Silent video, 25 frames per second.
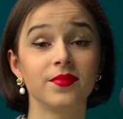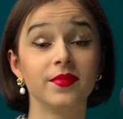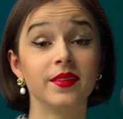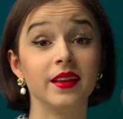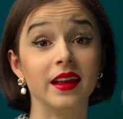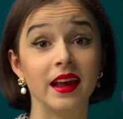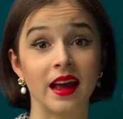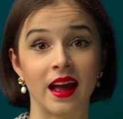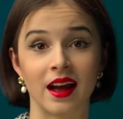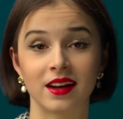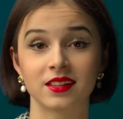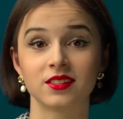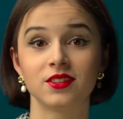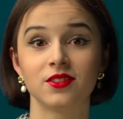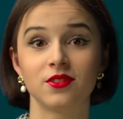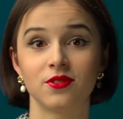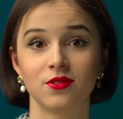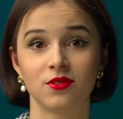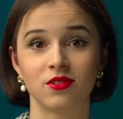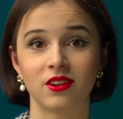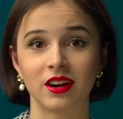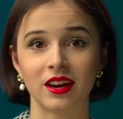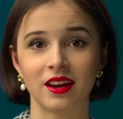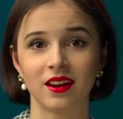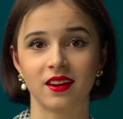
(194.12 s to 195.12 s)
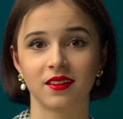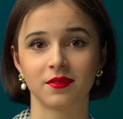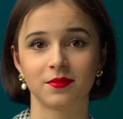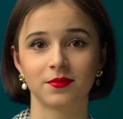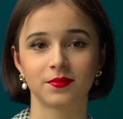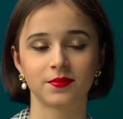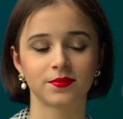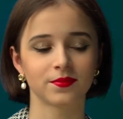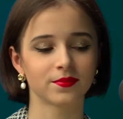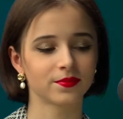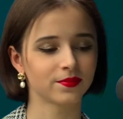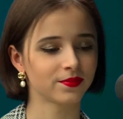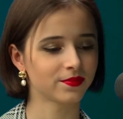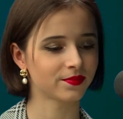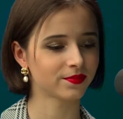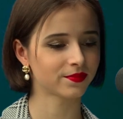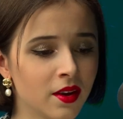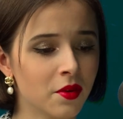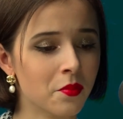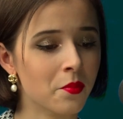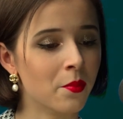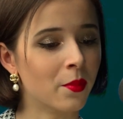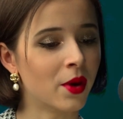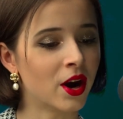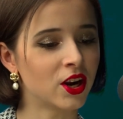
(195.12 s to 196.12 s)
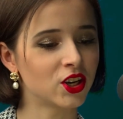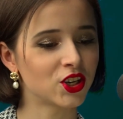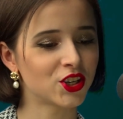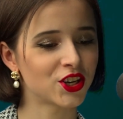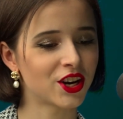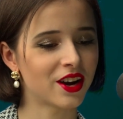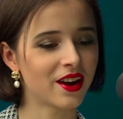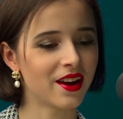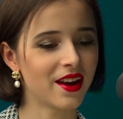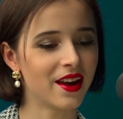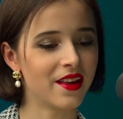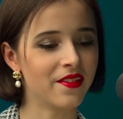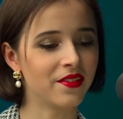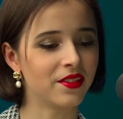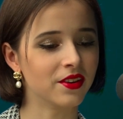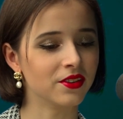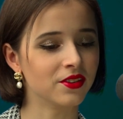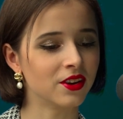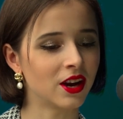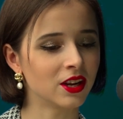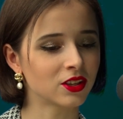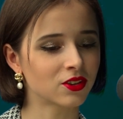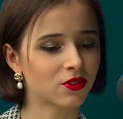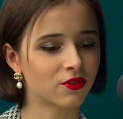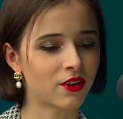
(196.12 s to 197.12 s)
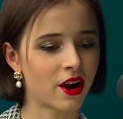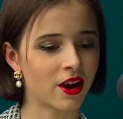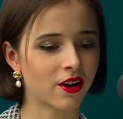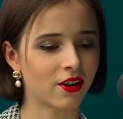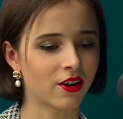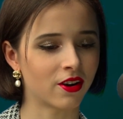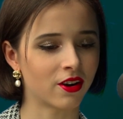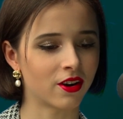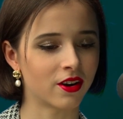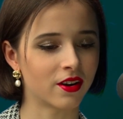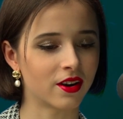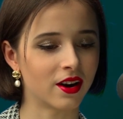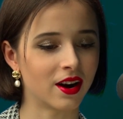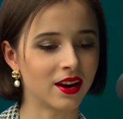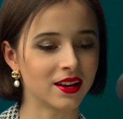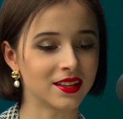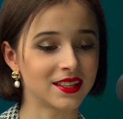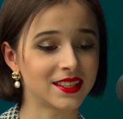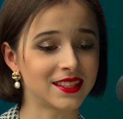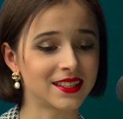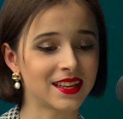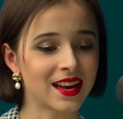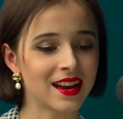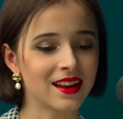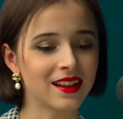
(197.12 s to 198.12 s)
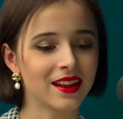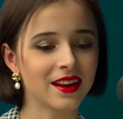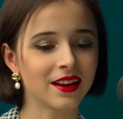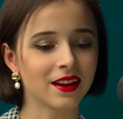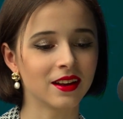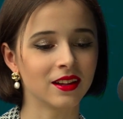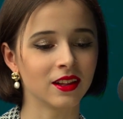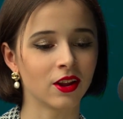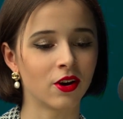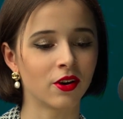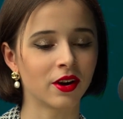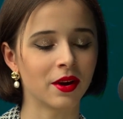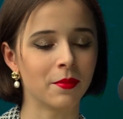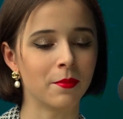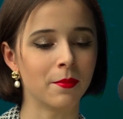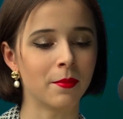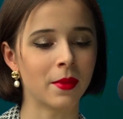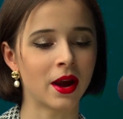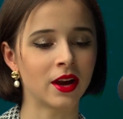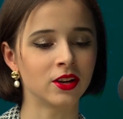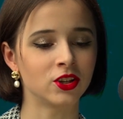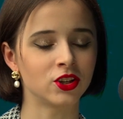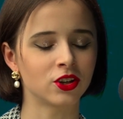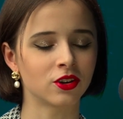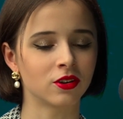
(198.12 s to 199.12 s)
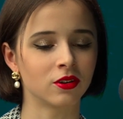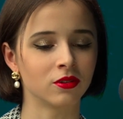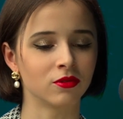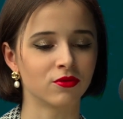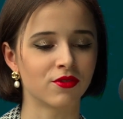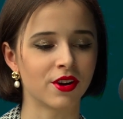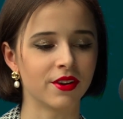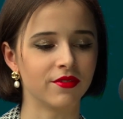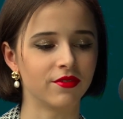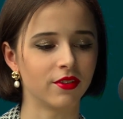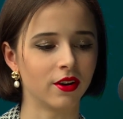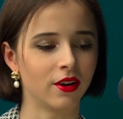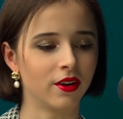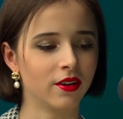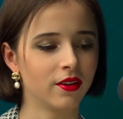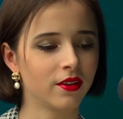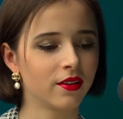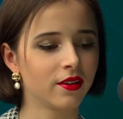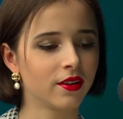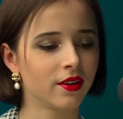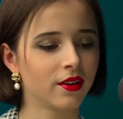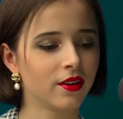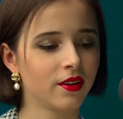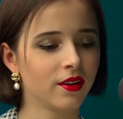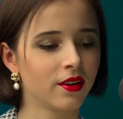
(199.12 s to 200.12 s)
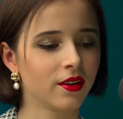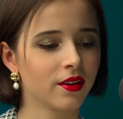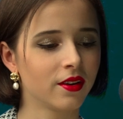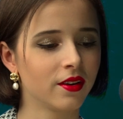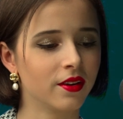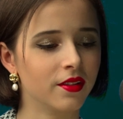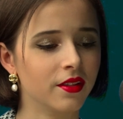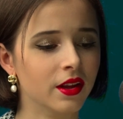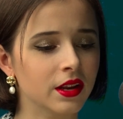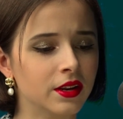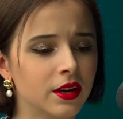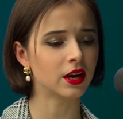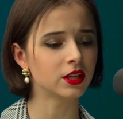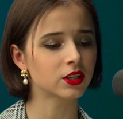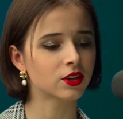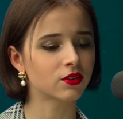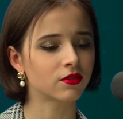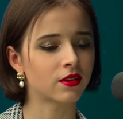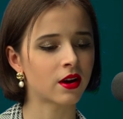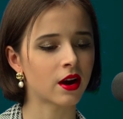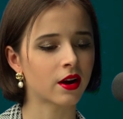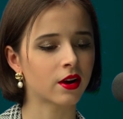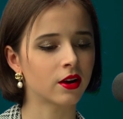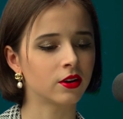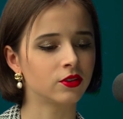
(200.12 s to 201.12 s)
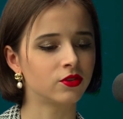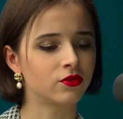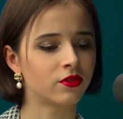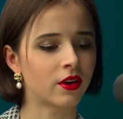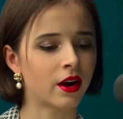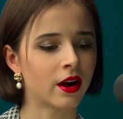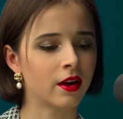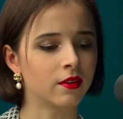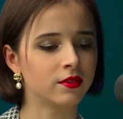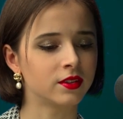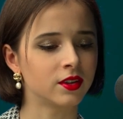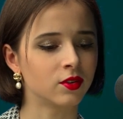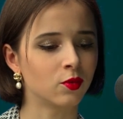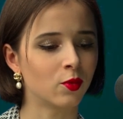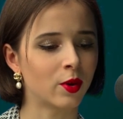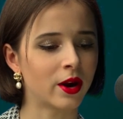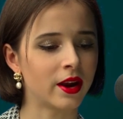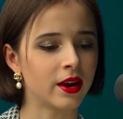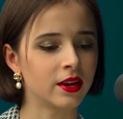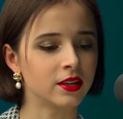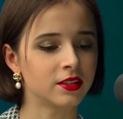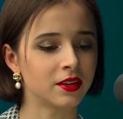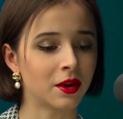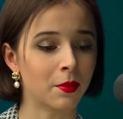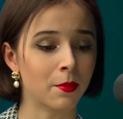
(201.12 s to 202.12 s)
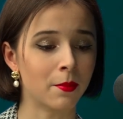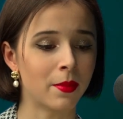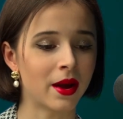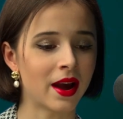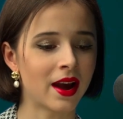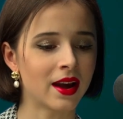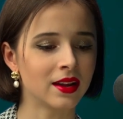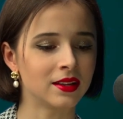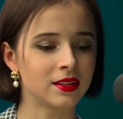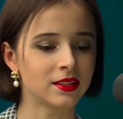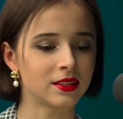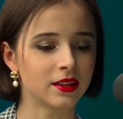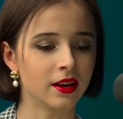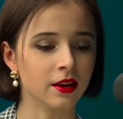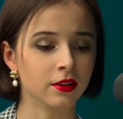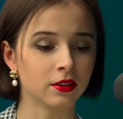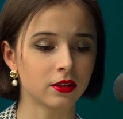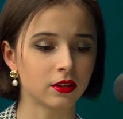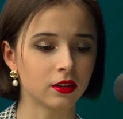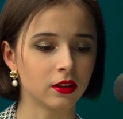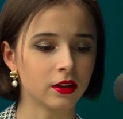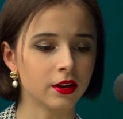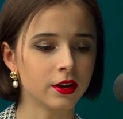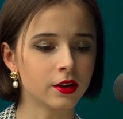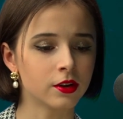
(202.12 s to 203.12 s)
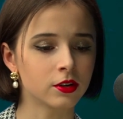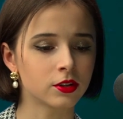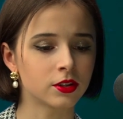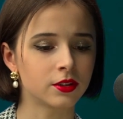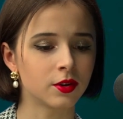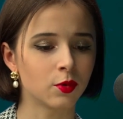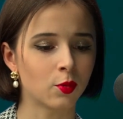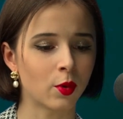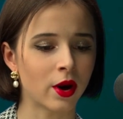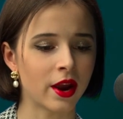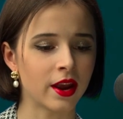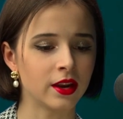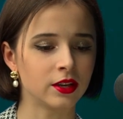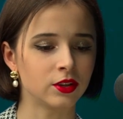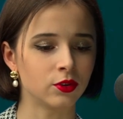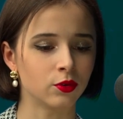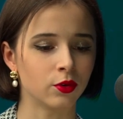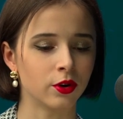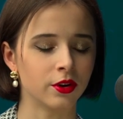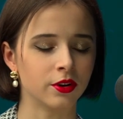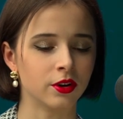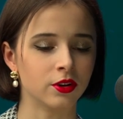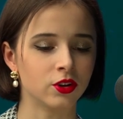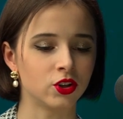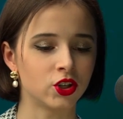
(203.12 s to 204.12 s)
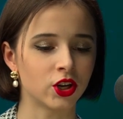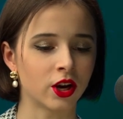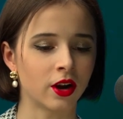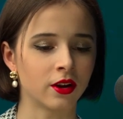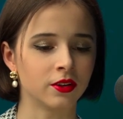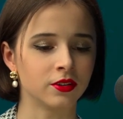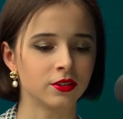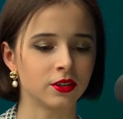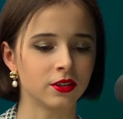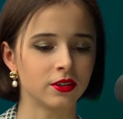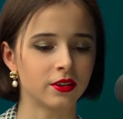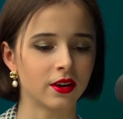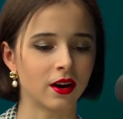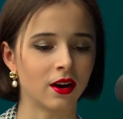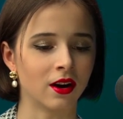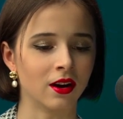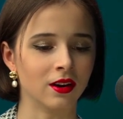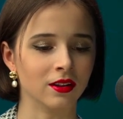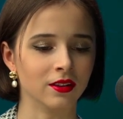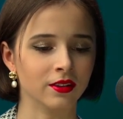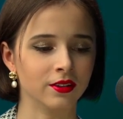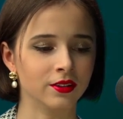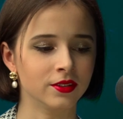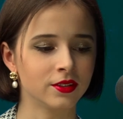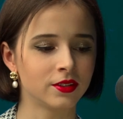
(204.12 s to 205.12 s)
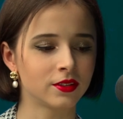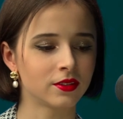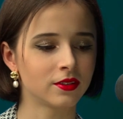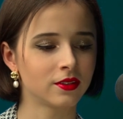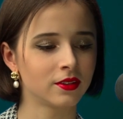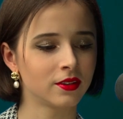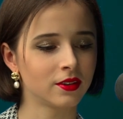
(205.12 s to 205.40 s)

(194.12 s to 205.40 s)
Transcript: Act 3. Masha and the Nutcracker are sailing along a magical river. The Nutcracker drives away some bats and clears the way to an enchanted island.